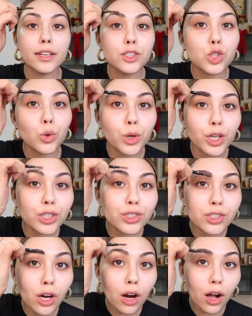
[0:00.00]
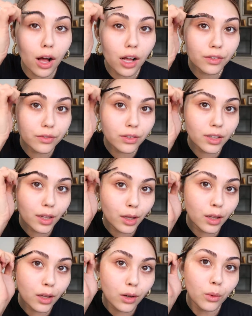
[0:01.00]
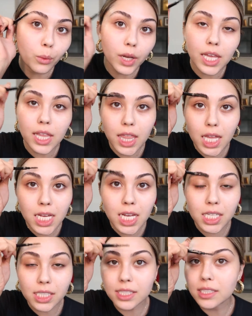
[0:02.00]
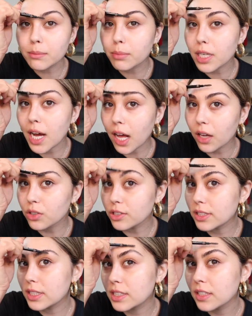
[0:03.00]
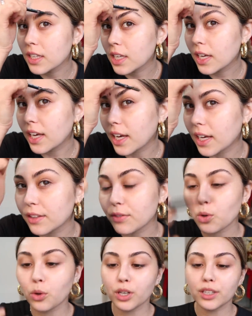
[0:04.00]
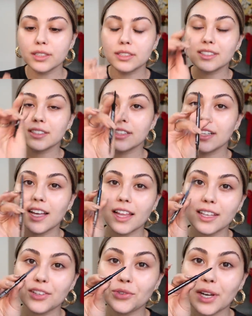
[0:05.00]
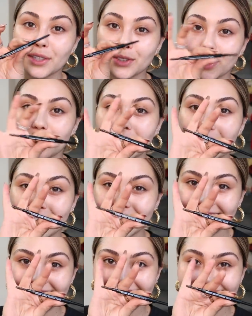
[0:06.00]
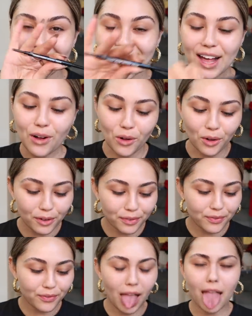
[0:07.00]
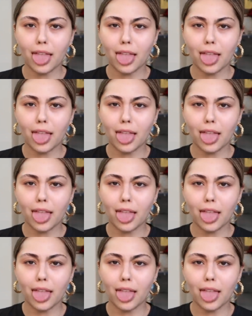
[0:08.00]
right, so we're gonna start off with the brows. And of course, I think you guys could have guessed, Elf